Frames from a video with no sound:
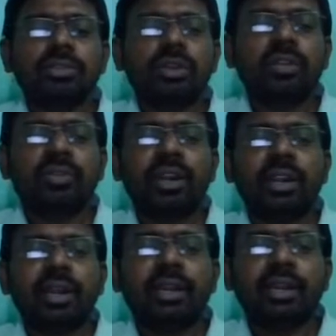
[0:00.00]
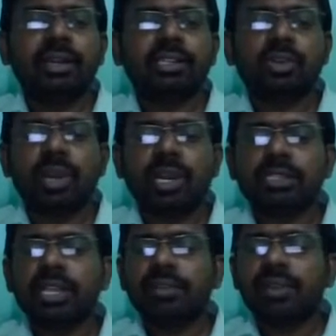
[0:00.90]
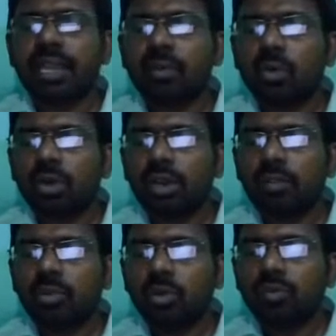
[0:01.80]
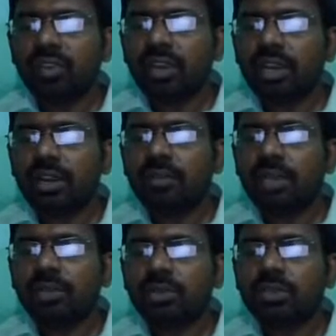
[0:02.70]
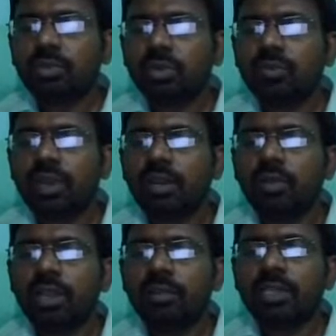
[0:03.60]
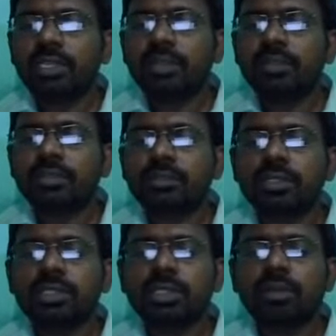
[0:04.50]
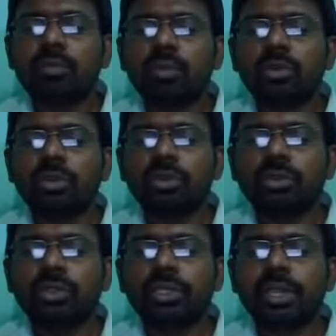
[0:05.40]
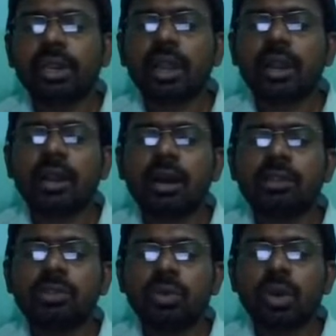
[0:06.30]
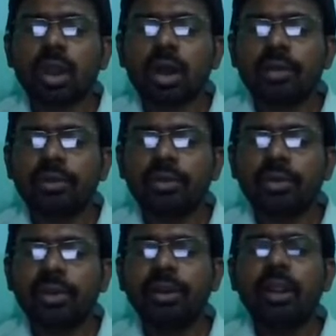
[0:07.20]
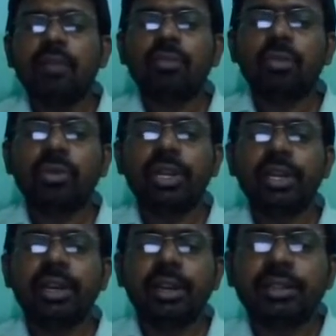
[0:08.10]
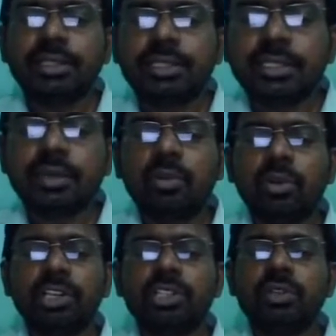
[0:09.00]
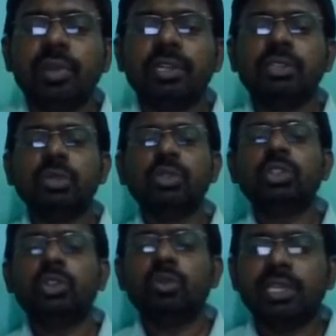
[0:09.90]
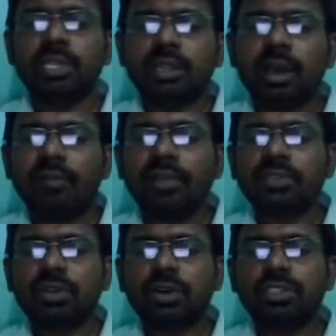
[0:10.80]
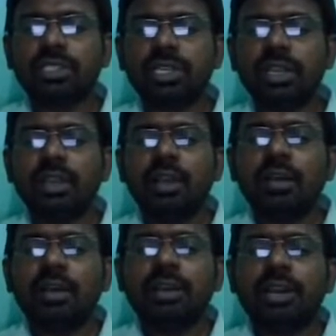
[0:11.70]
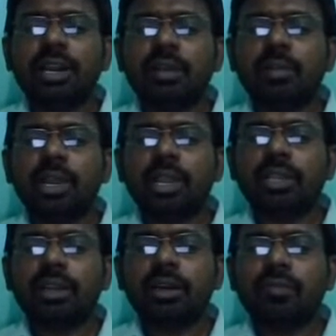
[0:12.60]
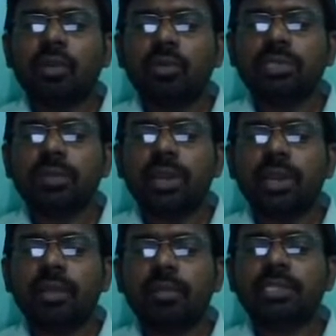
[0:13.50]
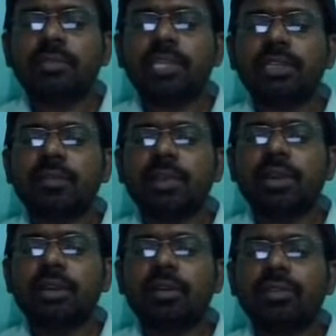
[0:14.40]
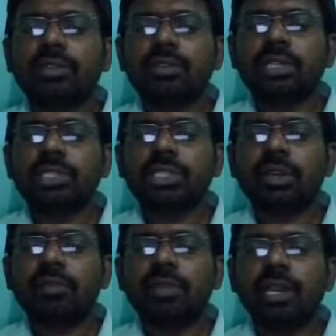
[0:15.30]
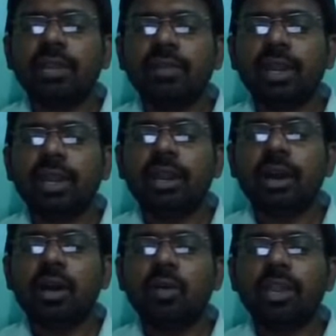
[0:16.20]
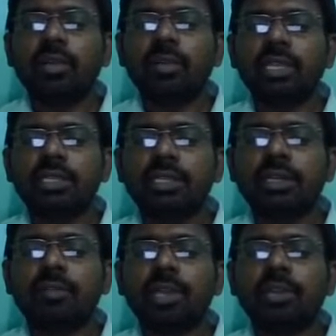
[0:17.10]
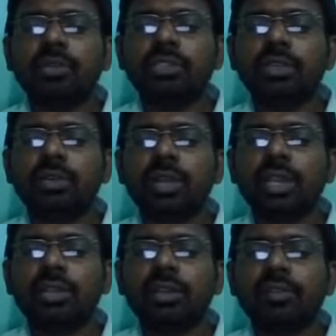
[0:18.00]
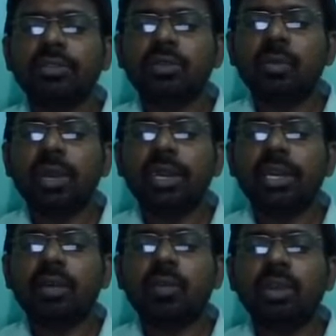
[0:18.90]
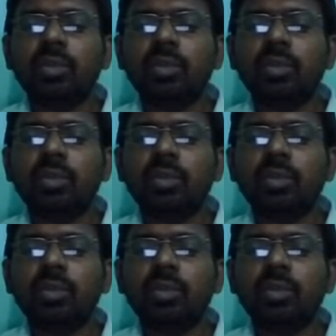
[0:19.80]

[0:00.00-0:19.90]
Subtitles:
So different instrument, they take only Brookfield. By using Brookfield, we can measure the viscosity of both Newtonian and also non-Newtonian fluid. This is about instruments used to measure the viscosity. Determination of foam stability means measurement of viscosity of the liquid. How can you measure? By using rotational viscometer. Why